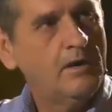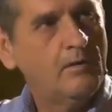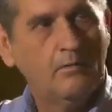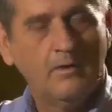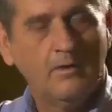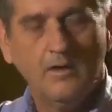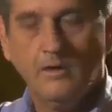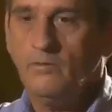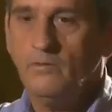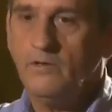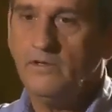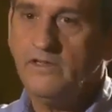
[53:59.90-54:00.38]

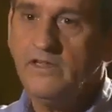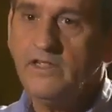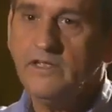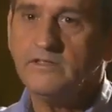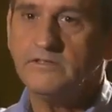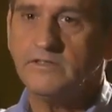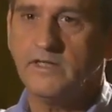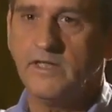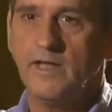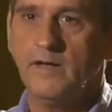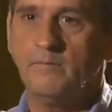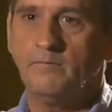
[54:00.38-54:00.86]
Well, when
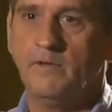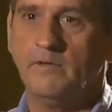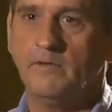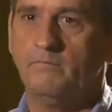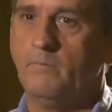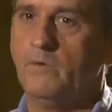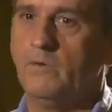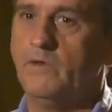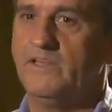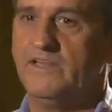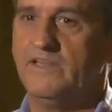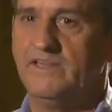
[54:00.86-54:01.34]
this
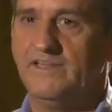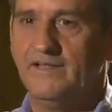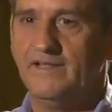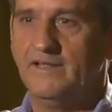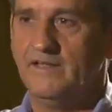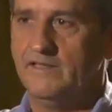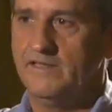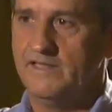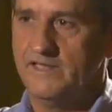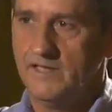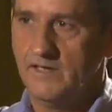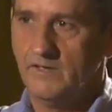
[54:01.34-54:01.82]
happened,
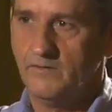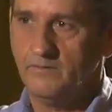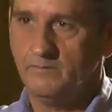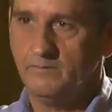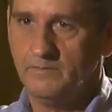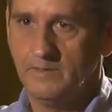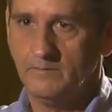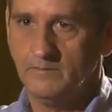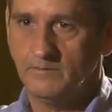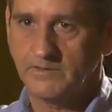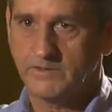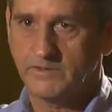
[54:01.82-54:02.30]
the other
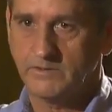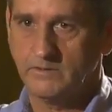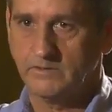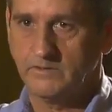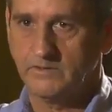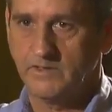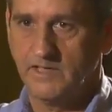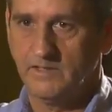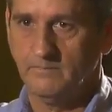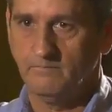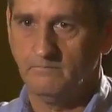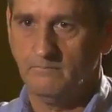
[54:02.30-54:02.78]
people
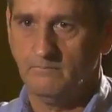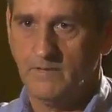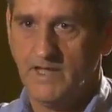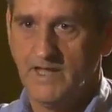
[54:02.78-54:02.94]
started getting